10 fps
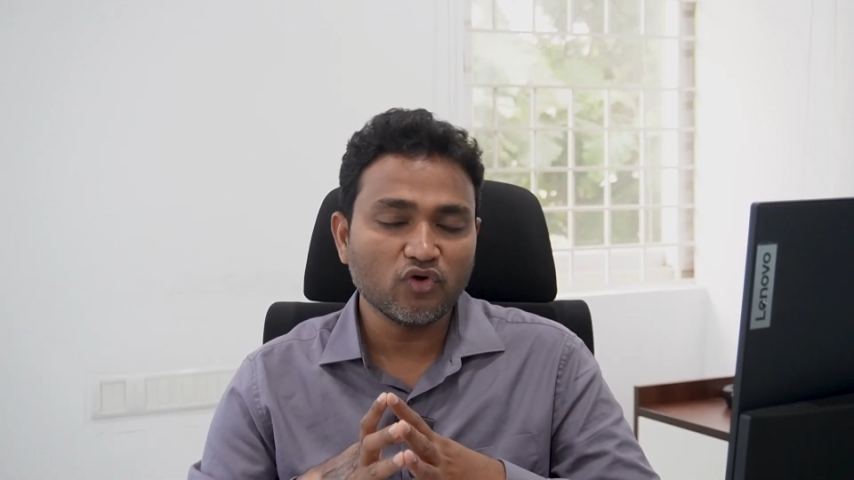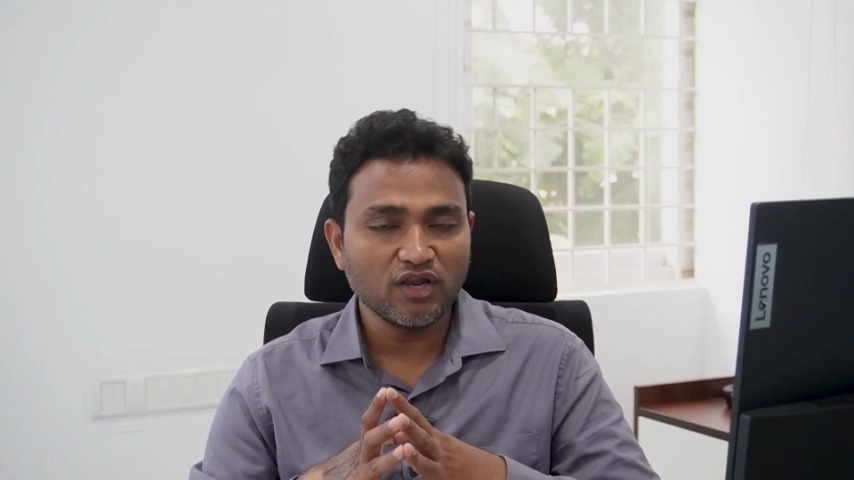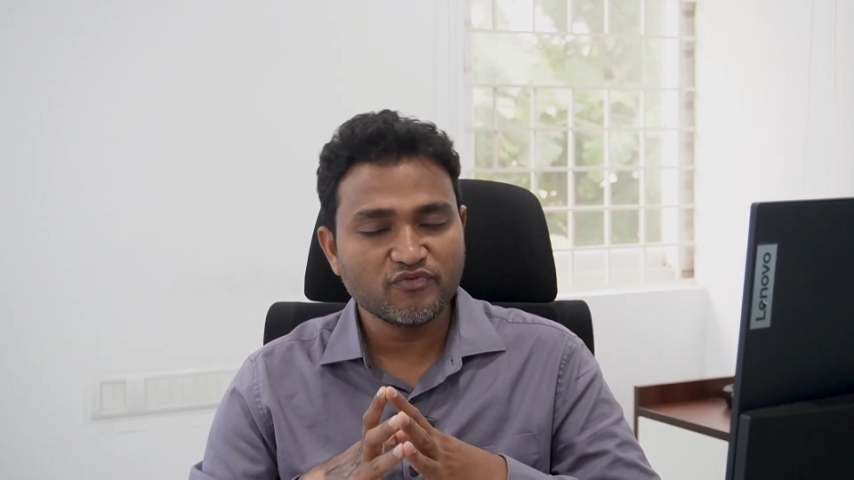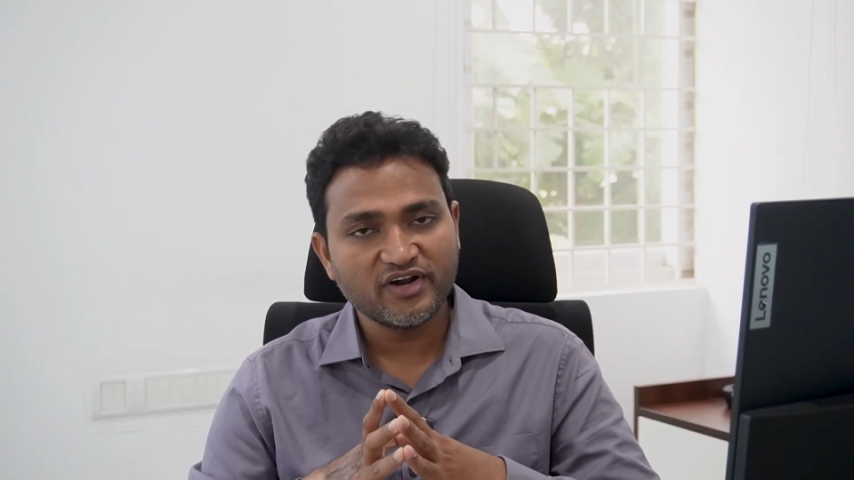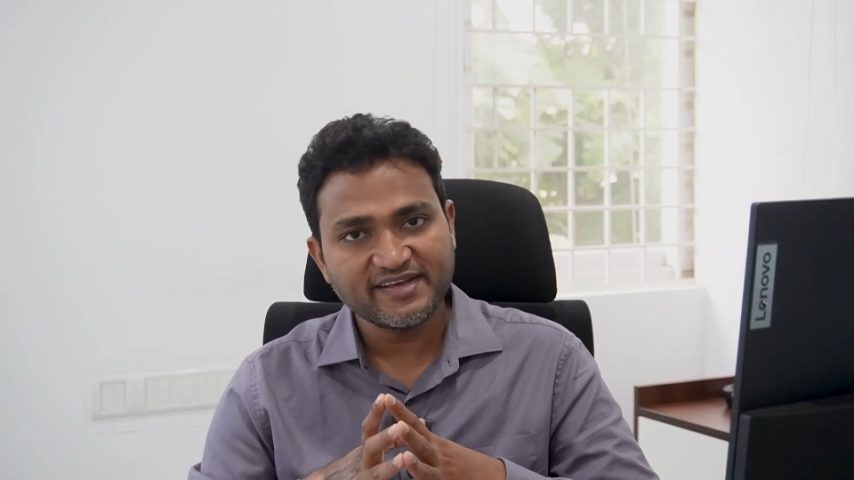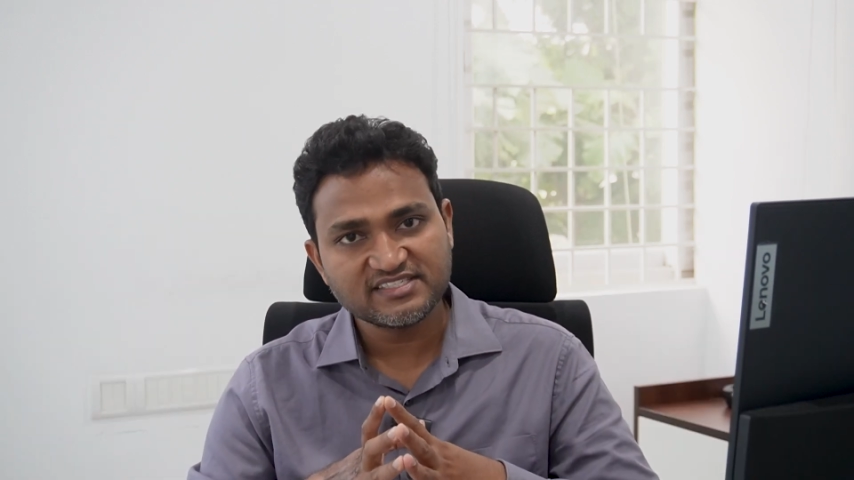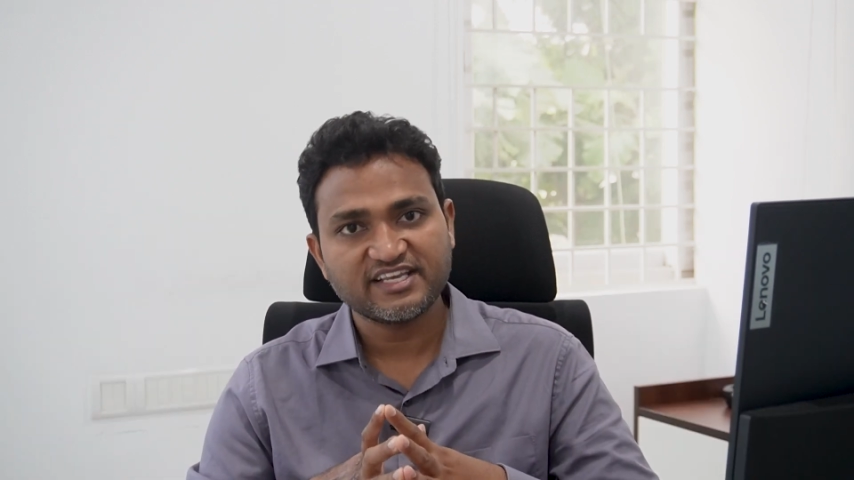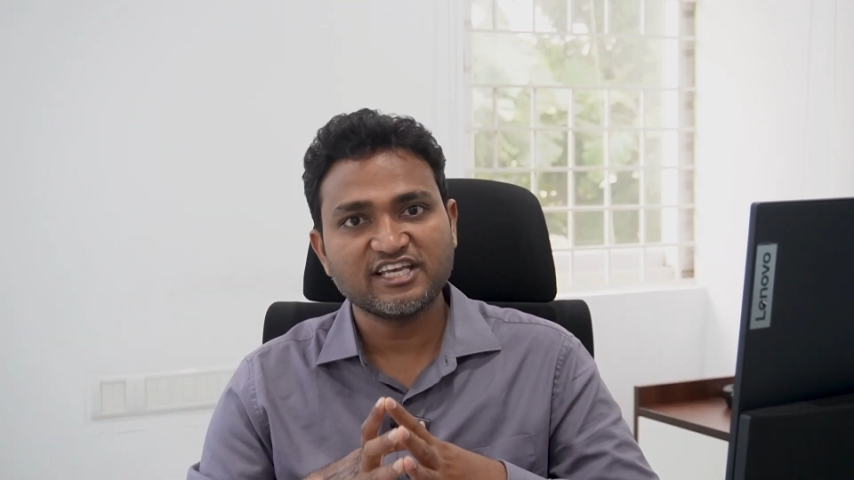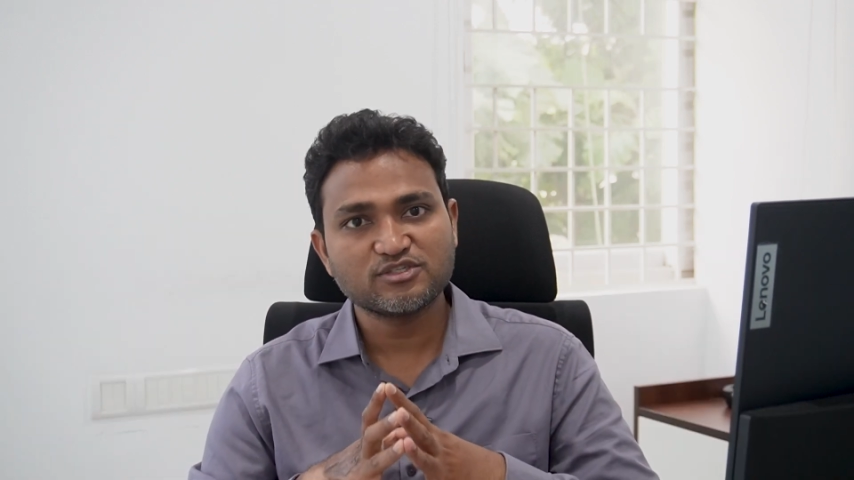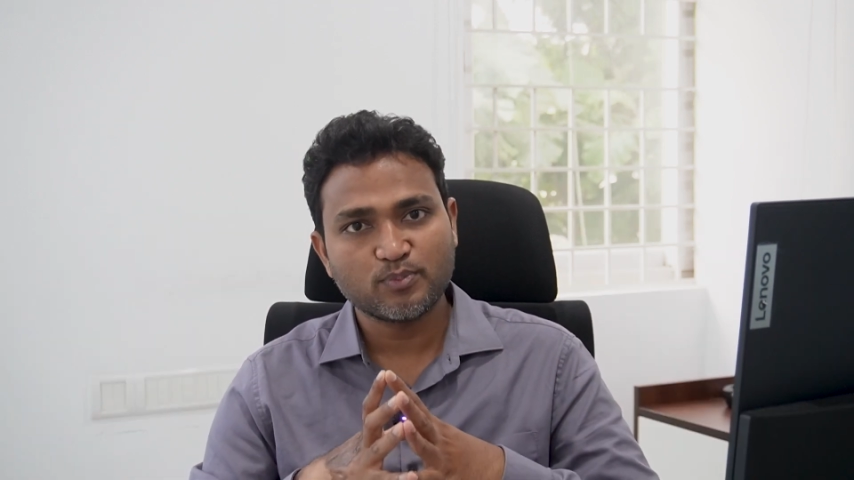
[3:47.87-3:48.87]
qualified
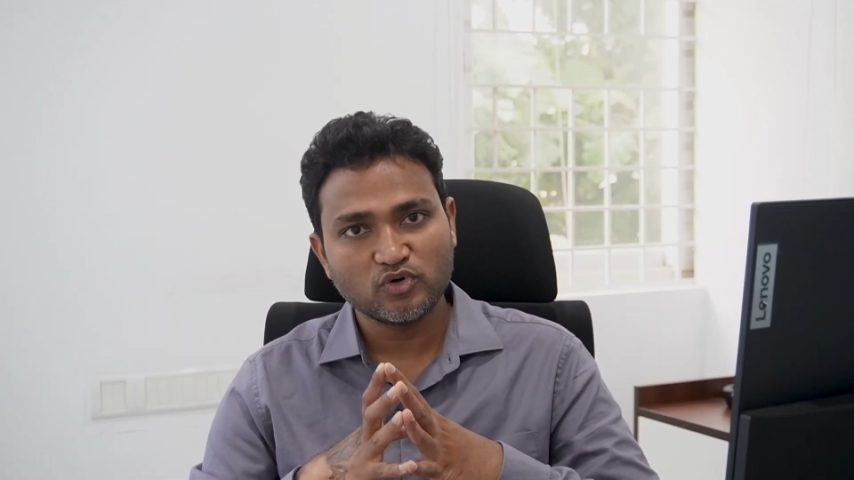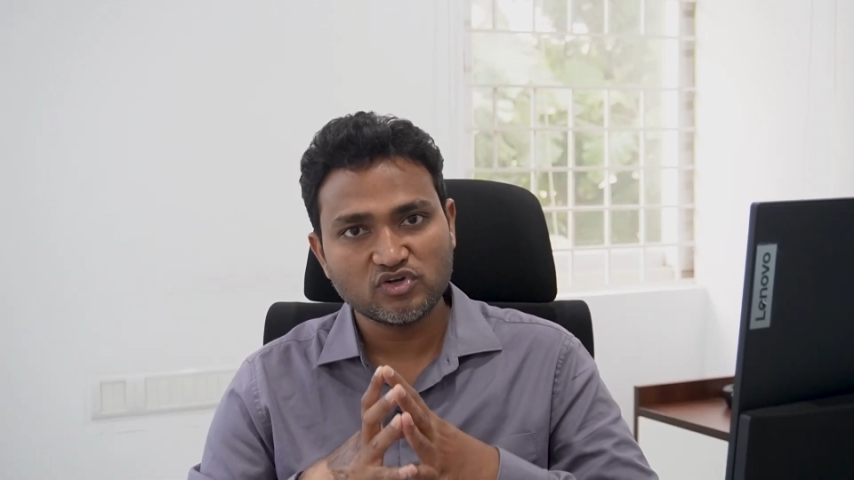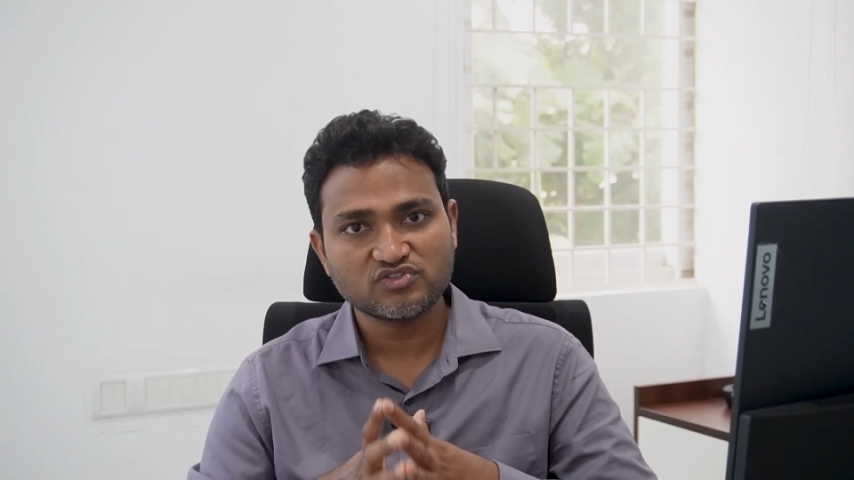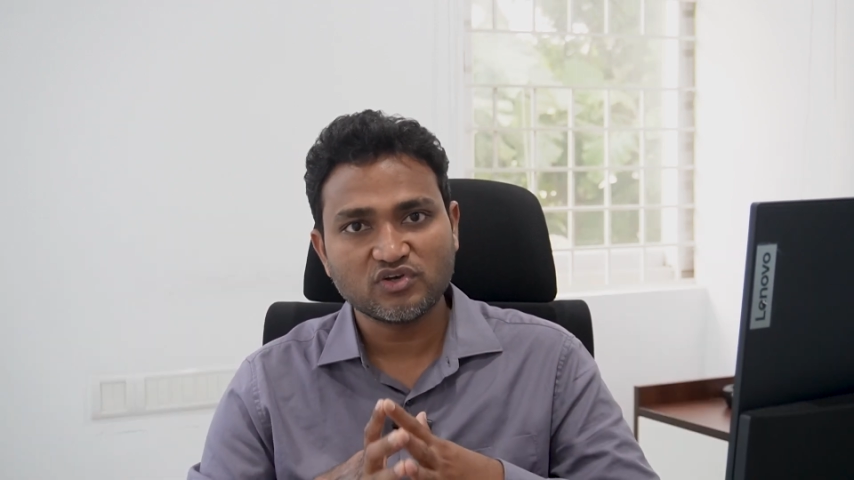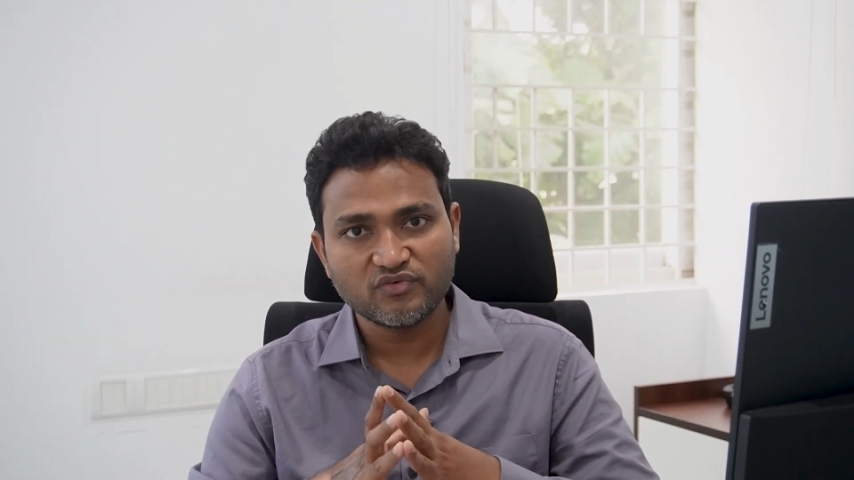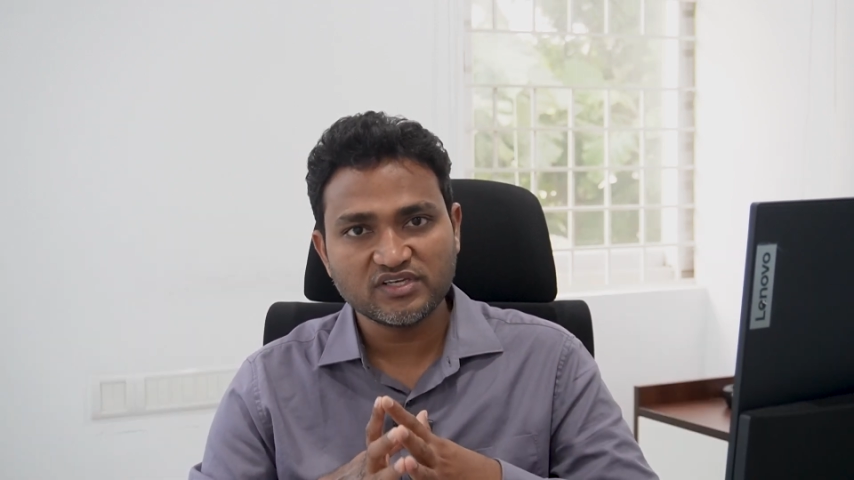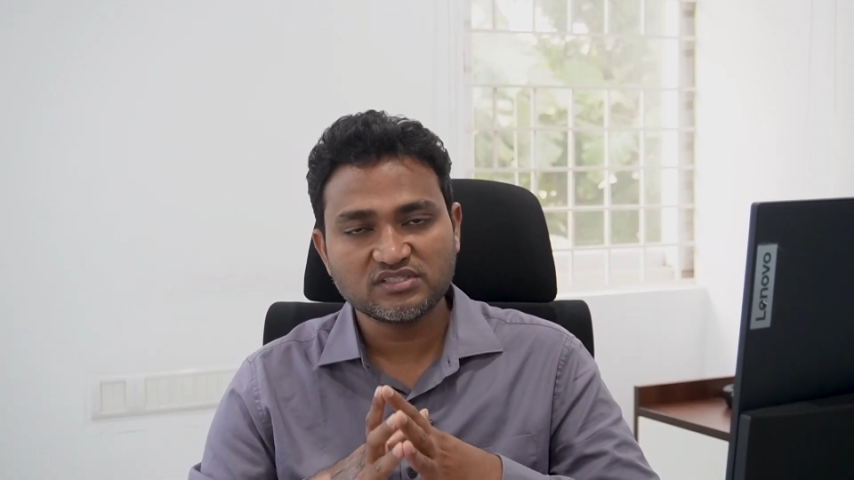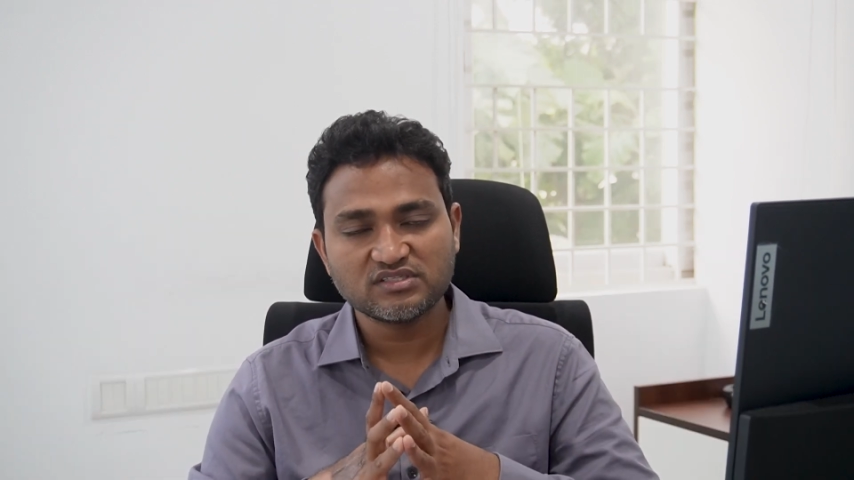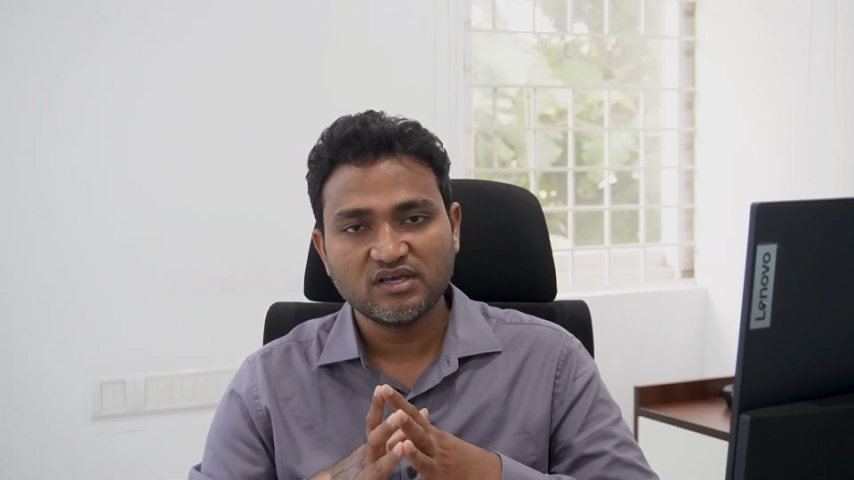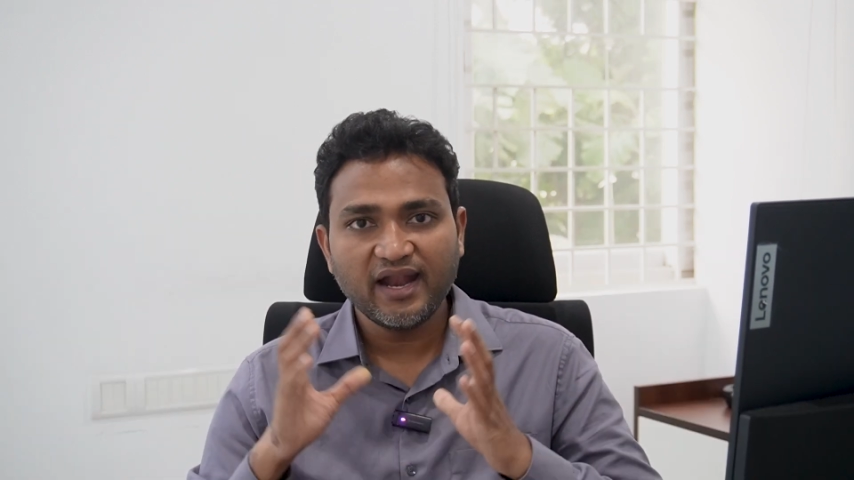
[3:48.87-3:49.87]
as export of service